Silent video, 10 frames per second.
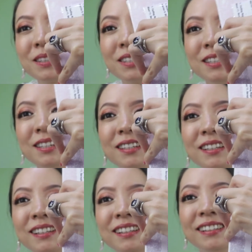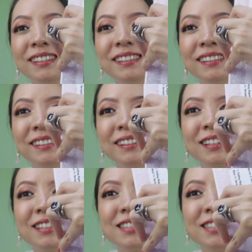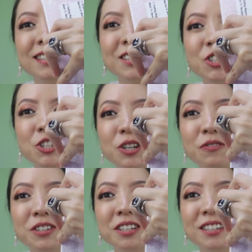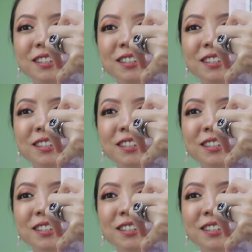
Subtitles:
See? See the shift?